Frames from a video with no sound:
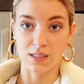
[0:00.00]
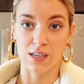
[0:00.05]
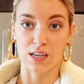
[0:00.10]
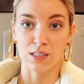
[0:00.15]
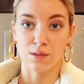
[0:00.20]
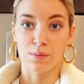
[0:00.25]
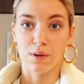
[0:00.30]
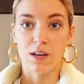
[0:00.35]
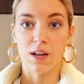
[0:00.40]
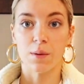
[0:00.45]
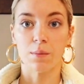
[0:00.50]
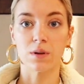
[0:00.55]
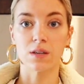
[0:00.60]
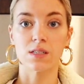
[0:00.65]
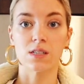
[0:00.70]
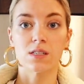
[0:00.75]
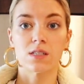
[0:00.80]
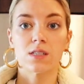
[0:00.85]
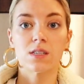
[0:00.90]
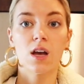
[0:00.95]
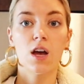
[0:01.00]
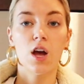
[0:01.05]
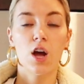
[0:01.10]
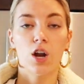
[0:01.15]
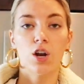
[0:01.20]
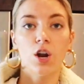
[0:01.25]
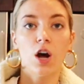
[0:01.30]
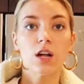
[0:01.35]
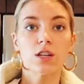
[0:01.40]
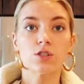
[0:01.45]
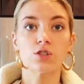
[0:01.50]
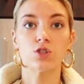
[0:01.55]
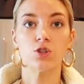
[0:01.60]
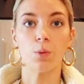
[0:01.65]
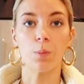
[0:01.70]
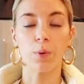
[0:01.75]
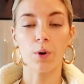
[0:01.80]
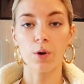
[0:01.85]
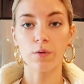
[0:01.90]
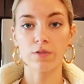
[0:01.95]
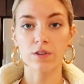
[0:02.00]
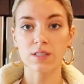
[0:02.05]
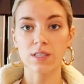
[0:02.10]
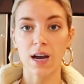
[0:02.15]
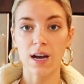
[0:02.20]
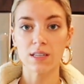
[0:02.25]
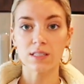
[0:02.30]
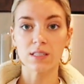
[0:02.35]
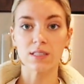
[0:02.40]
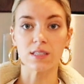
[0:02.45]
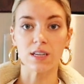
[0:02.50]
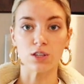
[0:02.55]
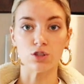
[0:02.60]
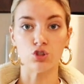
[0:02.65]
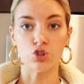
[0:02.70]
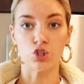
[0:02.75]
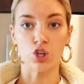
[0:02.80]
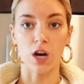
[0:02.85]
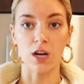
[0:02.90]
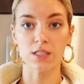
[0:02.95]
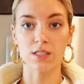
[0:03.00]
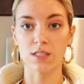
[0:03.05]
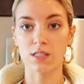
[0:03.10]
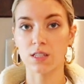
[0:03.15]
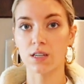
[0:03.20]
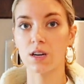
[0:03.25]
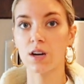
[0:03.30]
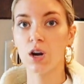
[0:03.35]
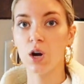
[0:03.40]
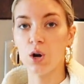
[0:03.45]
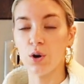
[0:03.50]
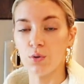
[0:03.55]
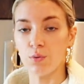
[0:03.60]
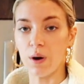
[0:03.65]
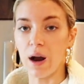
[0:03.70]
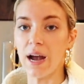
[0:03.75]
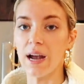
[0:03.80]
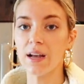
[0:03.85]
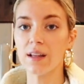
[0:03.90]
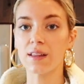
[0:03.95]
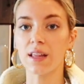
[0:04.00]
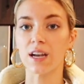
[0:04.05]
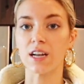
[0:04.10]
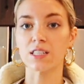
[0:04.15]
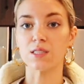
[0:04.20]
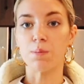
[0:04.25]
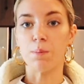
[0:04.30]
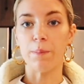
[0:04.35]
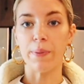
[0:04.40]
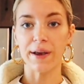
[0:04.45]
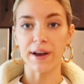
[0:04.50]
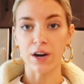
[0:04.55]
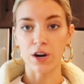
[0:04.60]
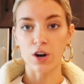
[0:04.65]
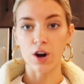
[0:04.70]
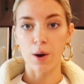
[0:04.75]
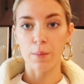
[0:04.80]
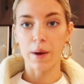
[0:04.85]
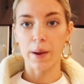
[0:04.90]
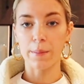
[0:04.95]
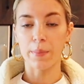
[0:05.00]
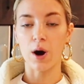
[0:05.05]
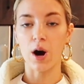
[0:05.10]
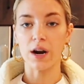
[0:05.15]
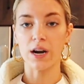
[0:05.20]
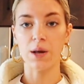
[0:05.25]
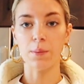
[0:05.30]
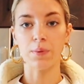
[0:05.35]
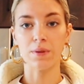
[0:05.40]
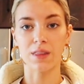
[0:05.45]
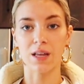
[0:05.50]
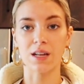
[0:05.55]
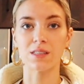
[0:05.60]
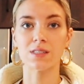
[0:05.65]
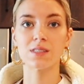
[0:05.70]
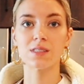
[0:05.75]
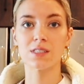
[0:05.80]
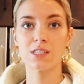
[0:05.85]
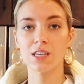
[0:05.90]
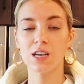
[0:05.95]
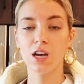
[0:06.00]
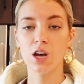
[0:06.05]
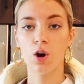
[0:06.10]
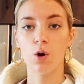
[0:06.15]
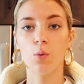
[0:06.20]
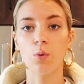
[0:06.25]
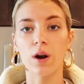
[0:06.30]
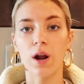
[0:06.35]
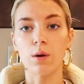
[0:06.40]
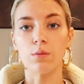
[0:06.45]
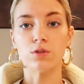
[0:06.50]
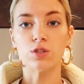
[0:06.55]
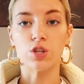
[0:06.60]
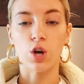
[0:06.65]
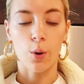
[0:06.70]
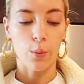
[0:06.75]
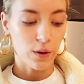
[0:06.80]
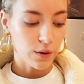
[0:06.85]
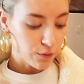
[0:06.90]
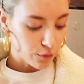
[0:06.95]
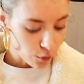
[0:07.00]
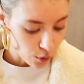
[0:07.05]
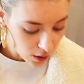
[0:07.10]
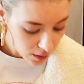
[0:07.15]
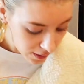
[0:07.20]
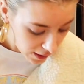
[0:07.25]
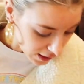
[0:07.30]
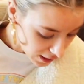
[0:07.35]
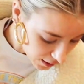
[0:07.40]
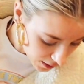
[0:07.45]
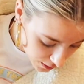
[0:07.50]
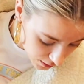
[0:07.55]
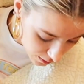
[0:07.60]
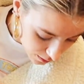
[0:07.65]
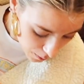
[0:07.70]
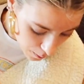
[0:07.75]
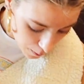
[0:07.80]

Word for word: a size medium because it's not super oversized. It's like just right. Like it's bigger on my body, but that's what I was going for. Like a